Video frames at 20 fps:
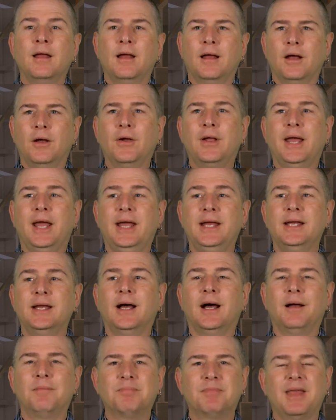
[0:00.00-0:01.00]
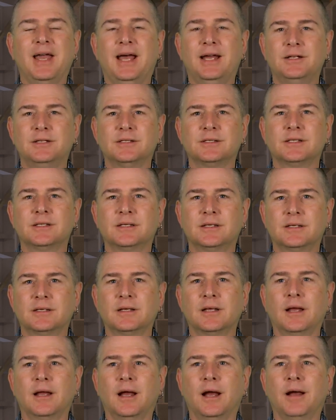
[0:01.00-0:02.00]
Okay, um, that
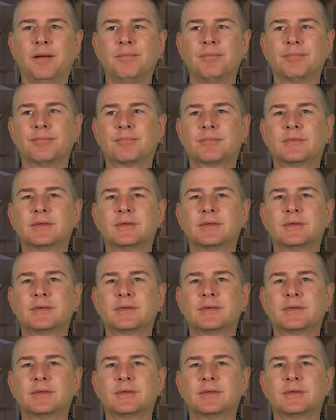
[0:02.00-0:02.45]
um,